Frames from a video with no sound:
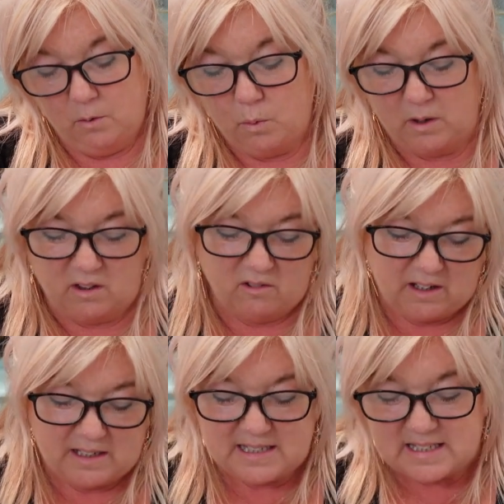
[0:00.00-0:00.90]
One of the
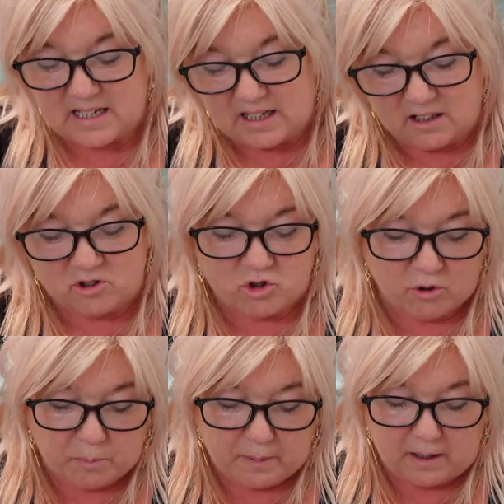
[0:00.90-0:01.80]
rings is a little
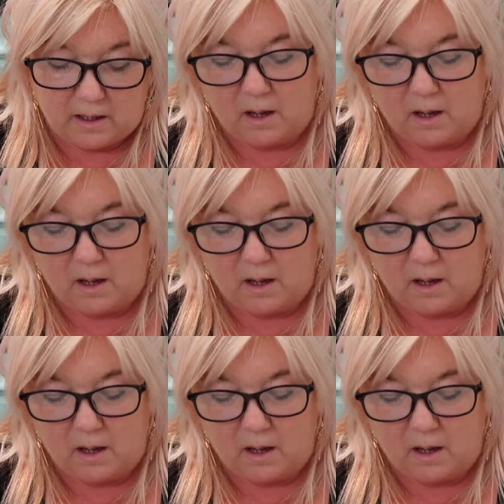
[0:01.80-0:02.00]
droopy.